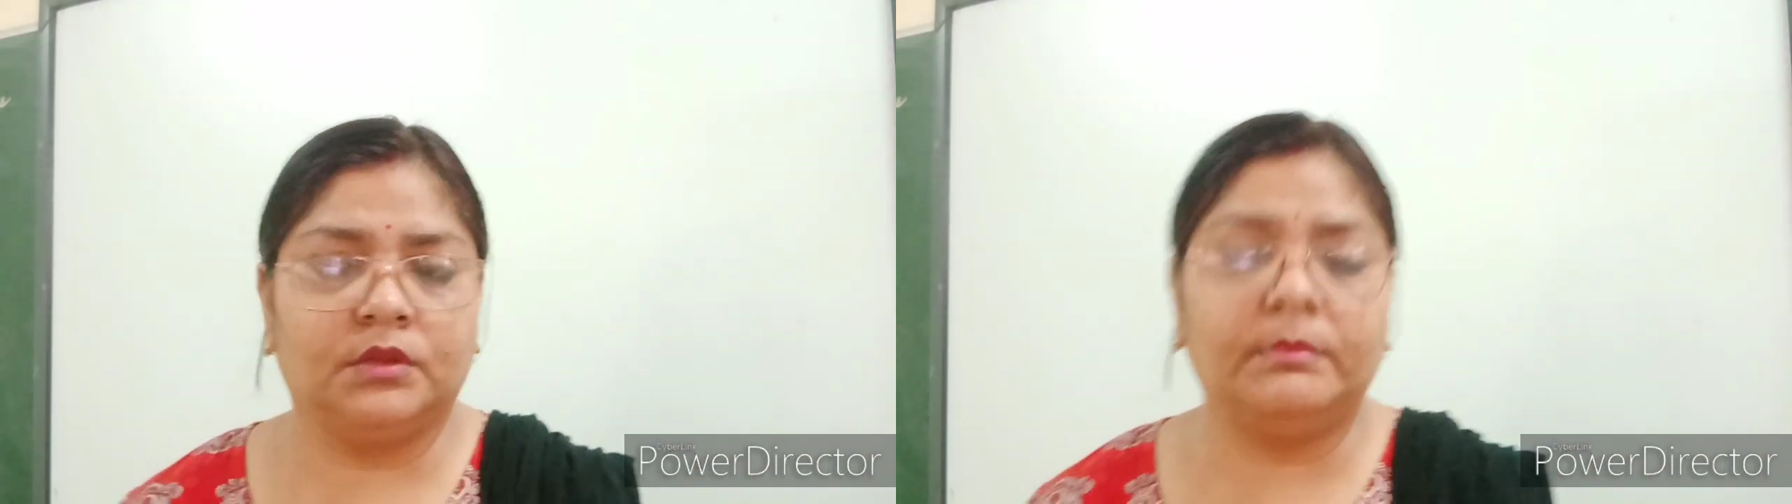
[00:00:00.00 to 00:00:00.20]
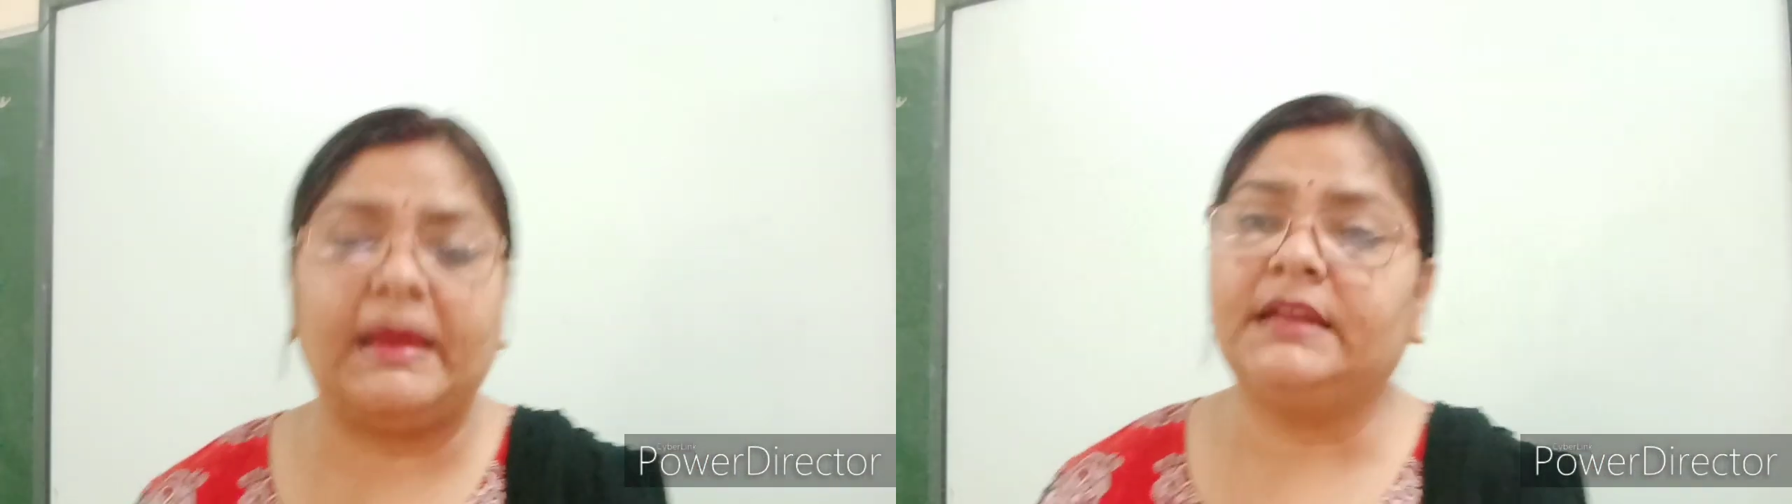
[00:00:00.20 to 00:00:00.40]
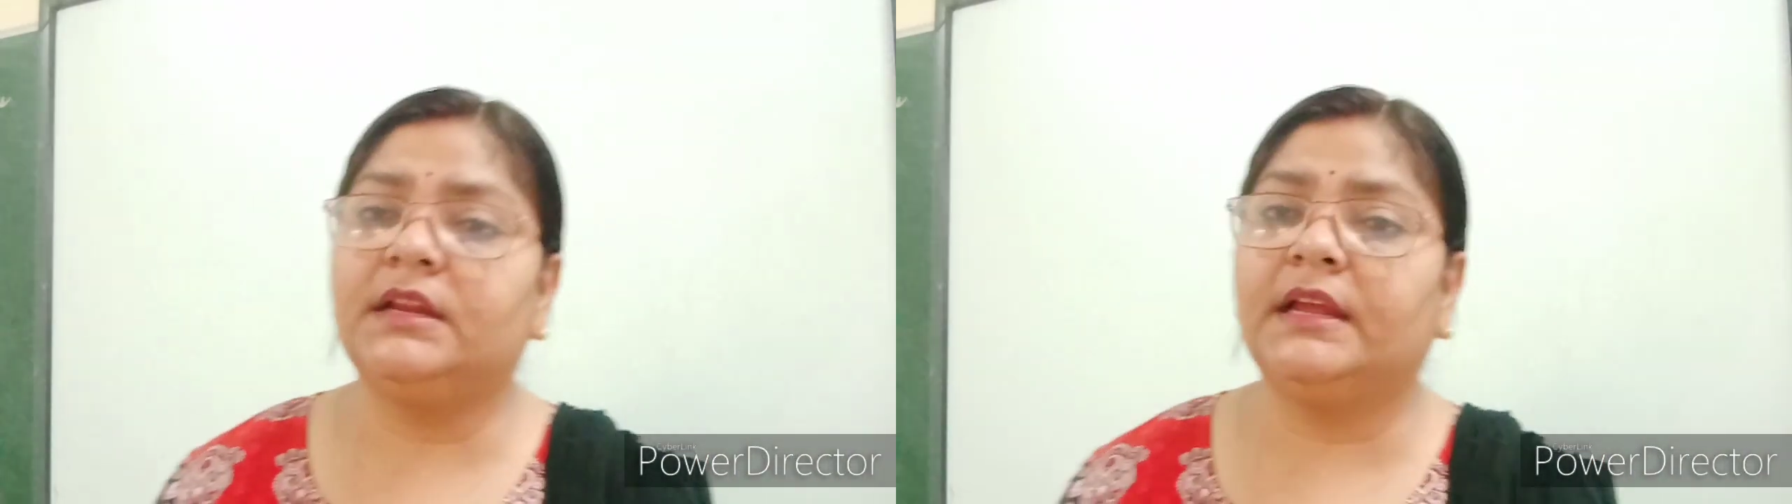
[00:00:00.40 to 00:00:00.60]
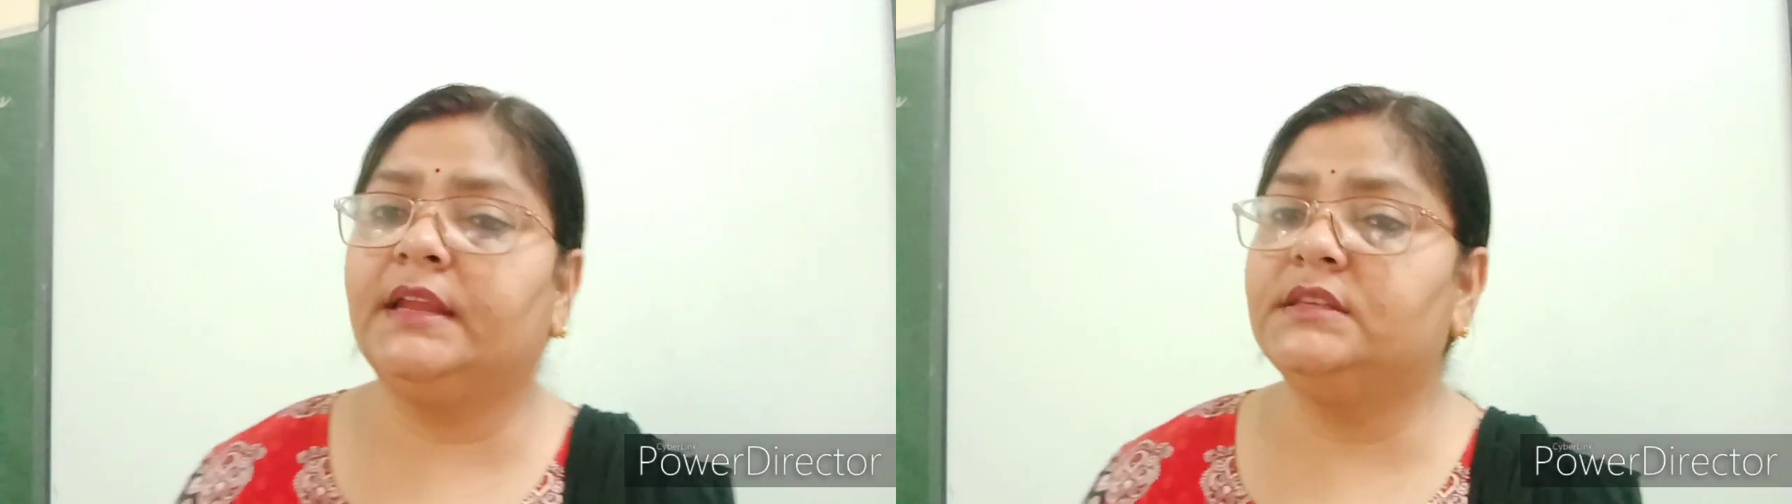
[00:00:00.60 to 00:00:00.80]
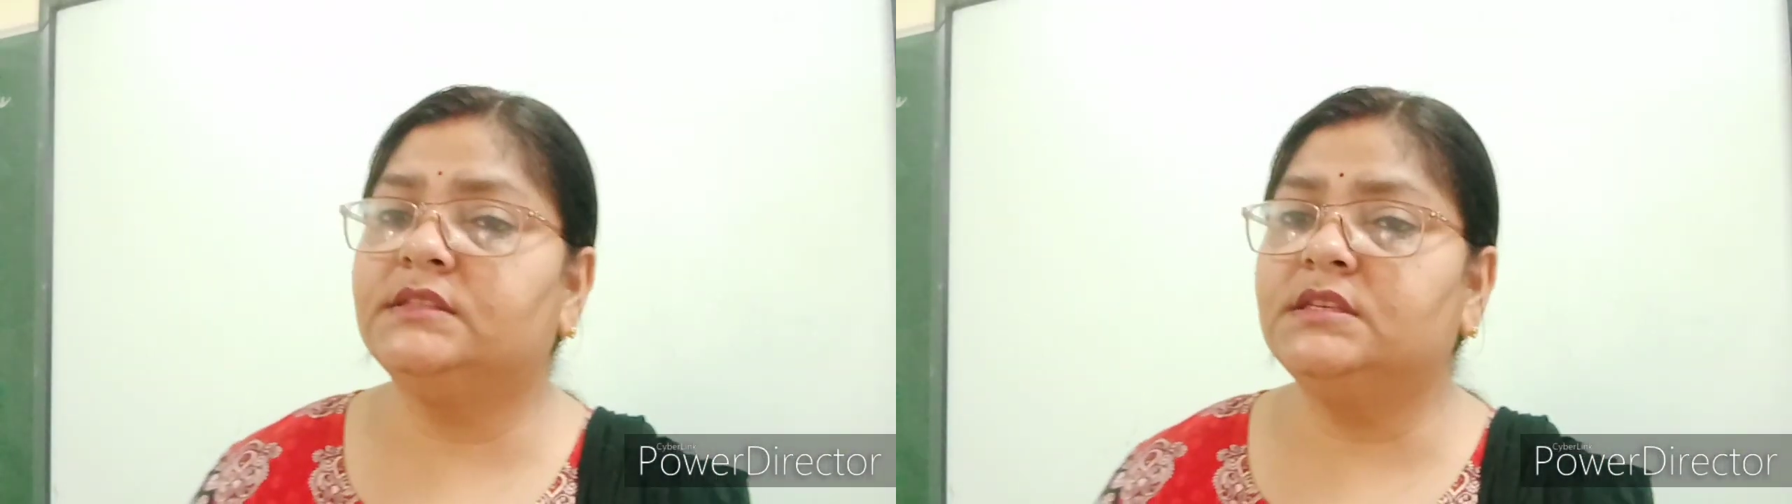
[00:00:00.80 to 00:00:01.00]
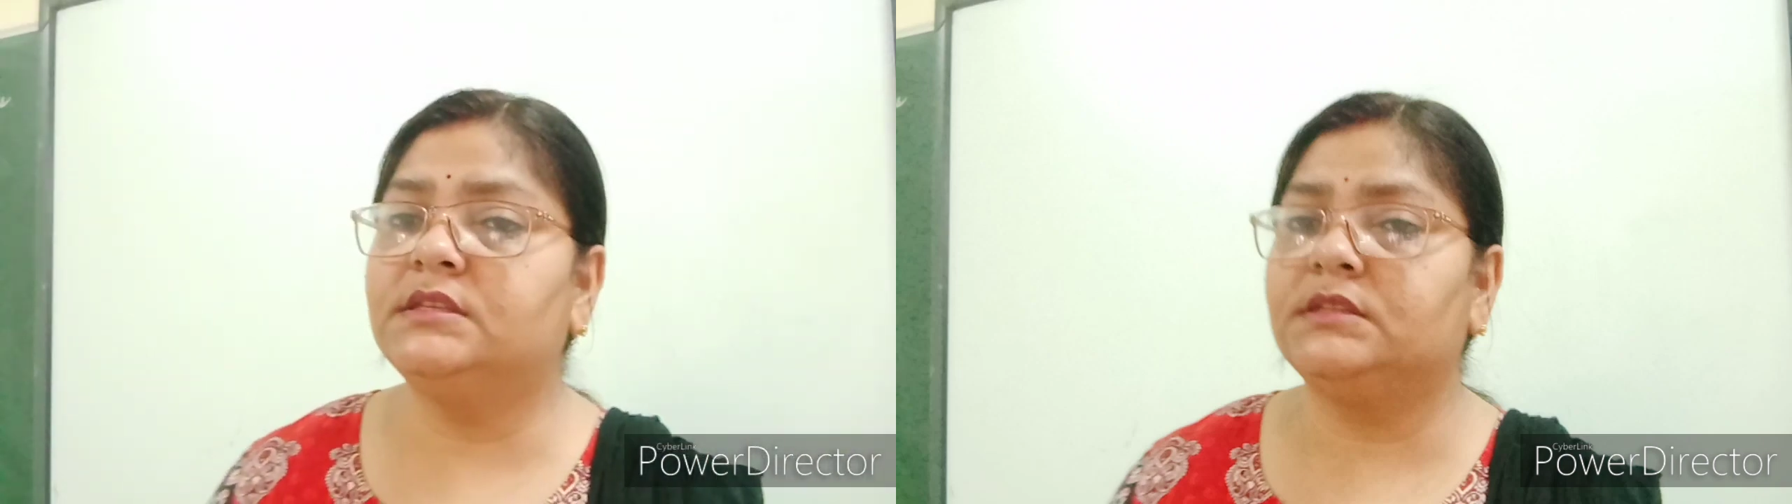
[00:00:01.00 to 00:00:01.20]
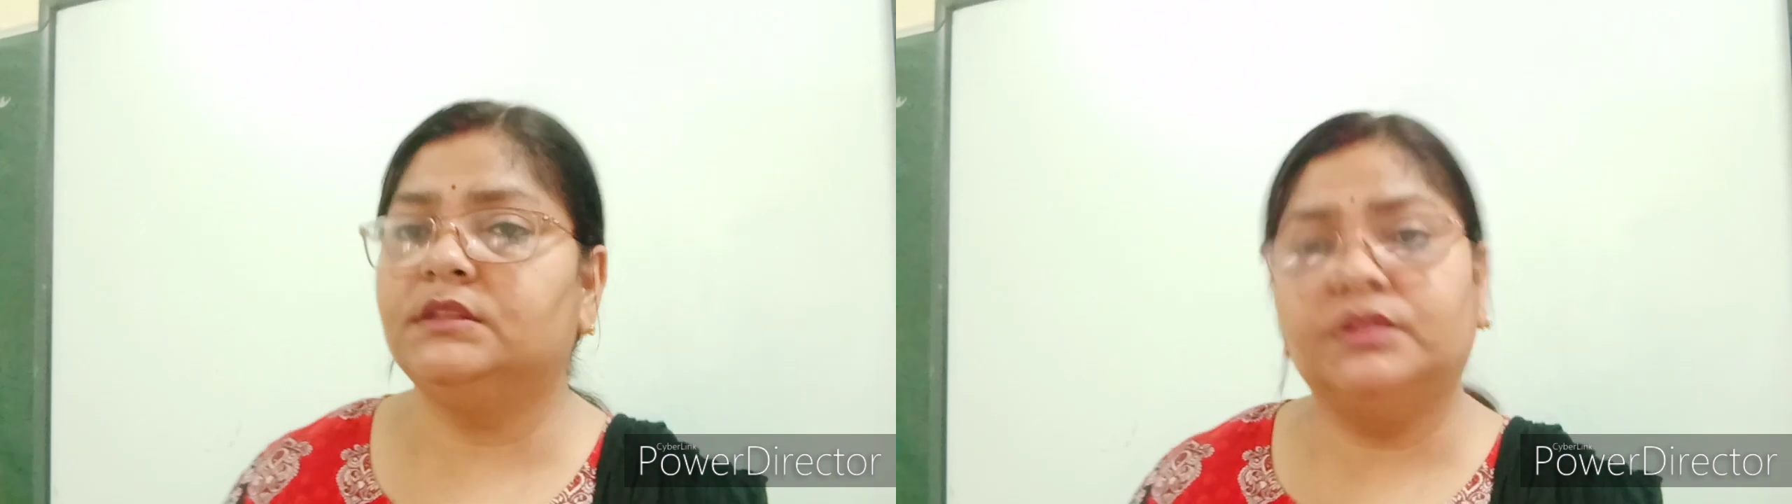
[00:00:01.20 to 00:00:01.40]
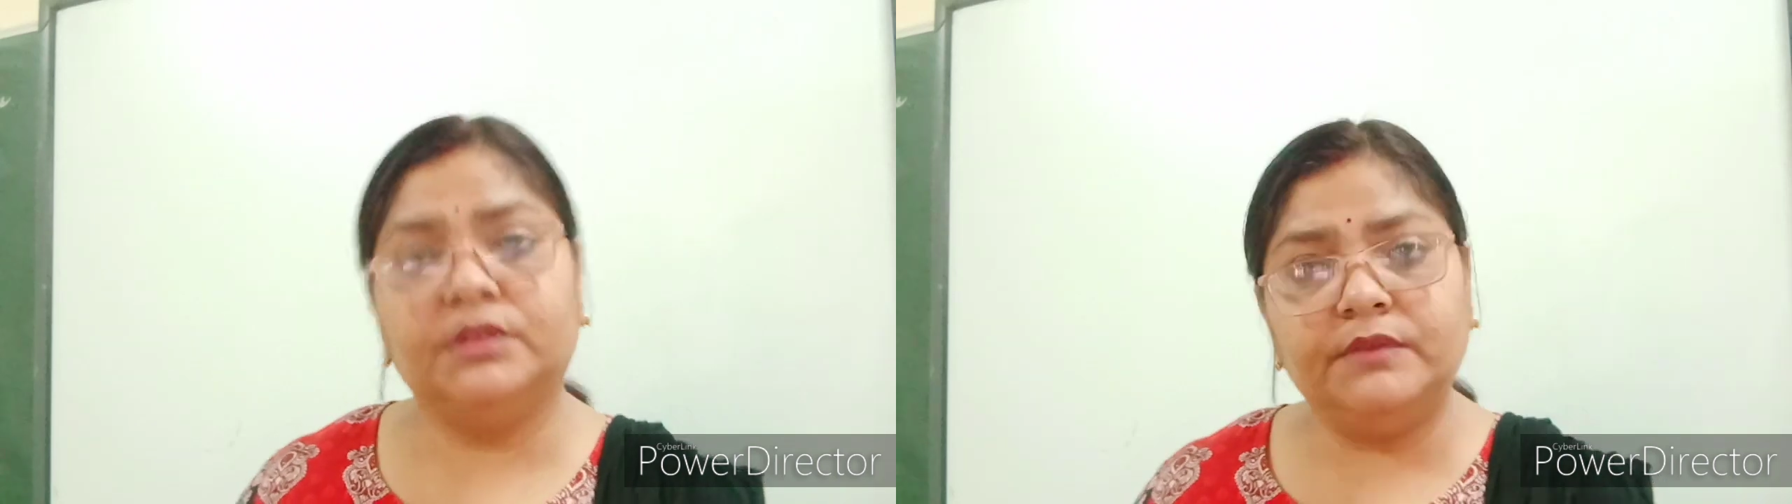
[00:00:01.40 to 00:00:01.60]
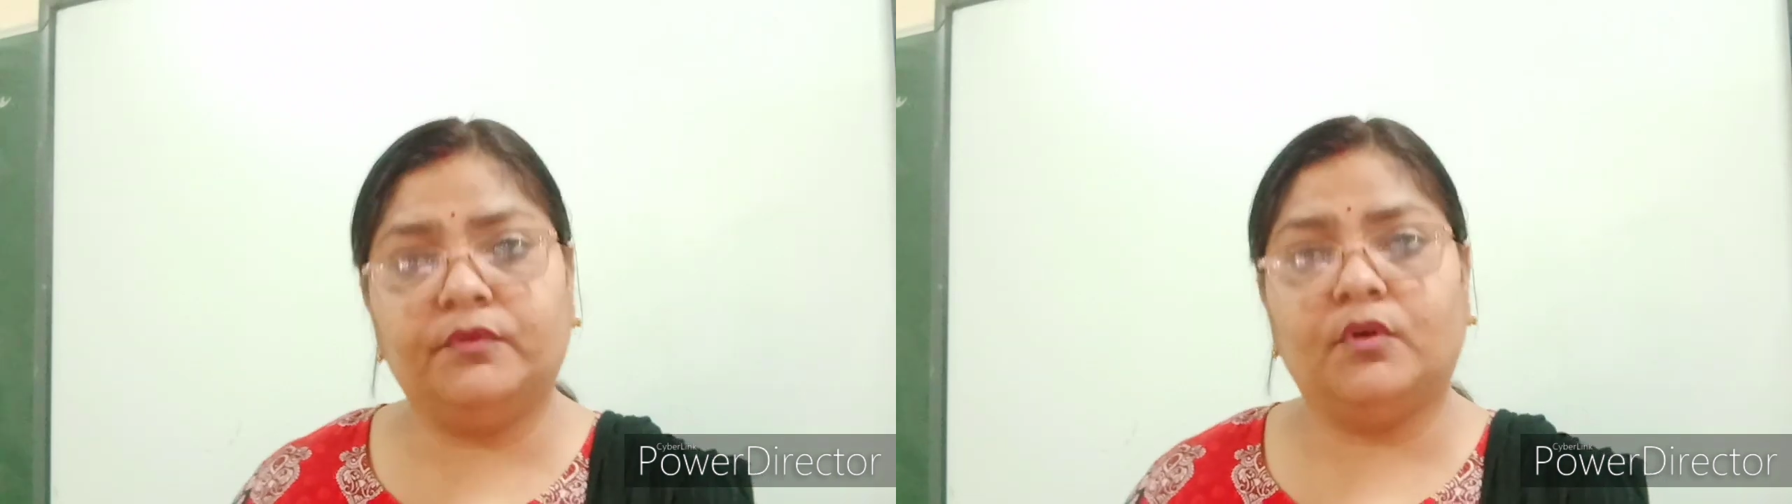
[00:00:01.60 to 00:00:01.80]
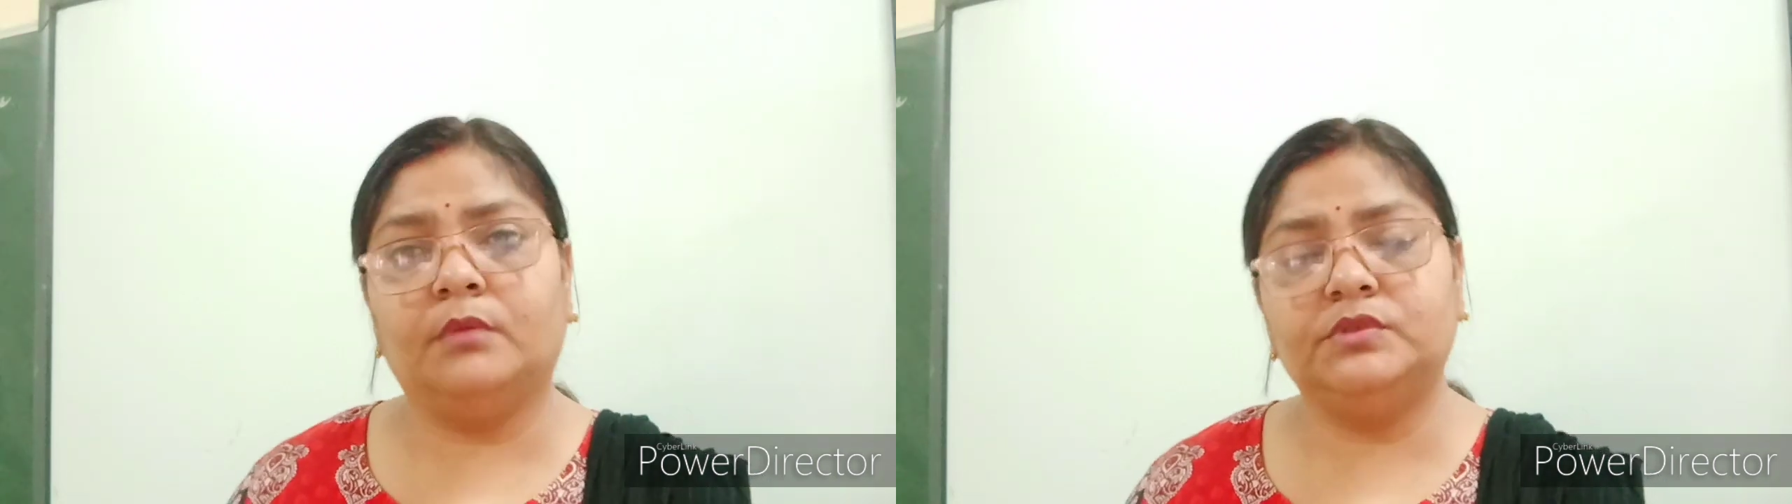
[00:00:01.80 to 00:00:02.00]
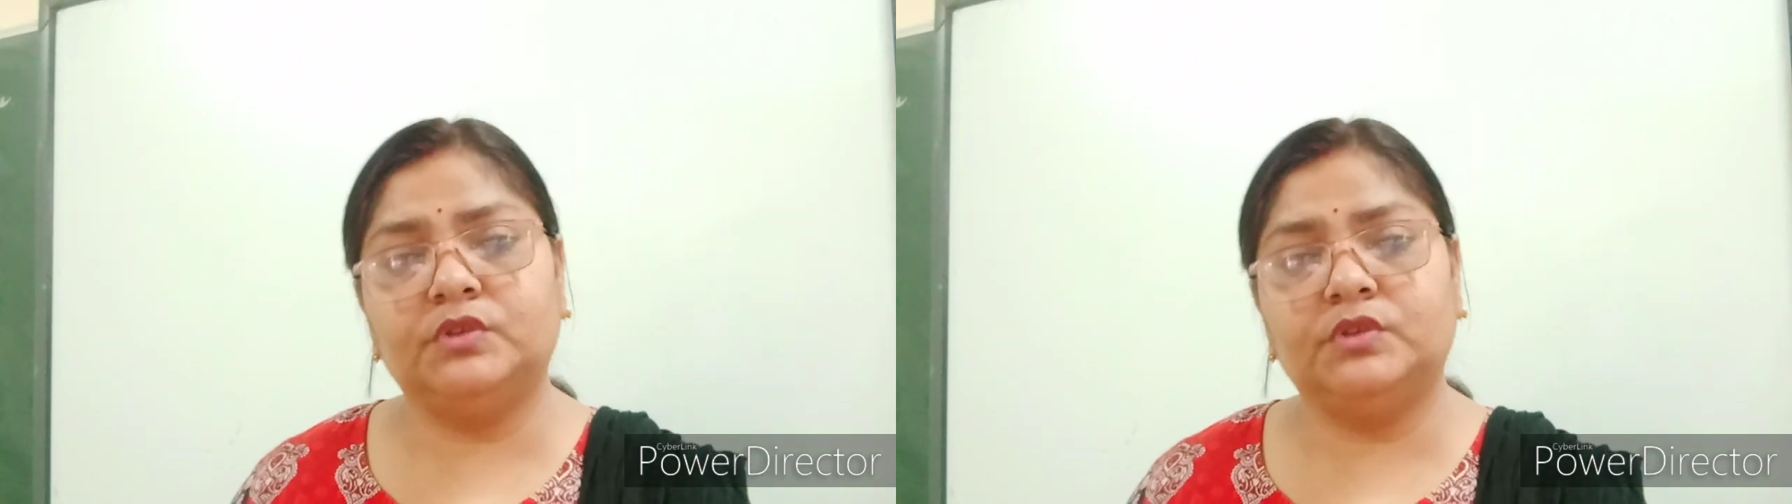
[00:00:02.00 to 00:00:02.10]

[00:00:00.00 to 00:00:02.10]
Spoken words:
Matter can exist in three forms: